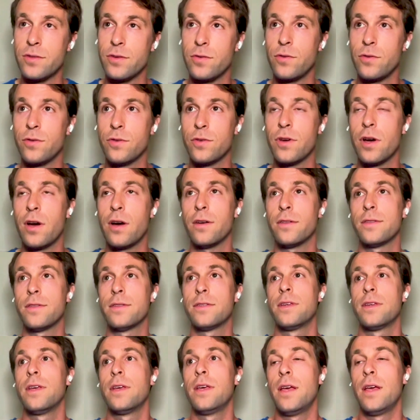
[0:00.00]
so you
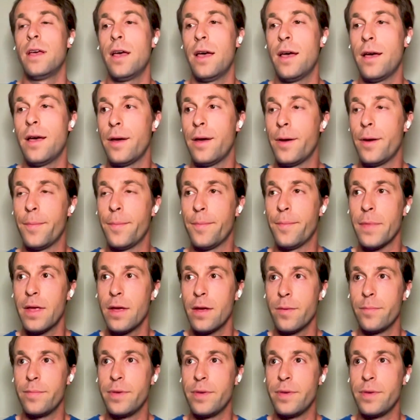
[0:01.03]
can't um,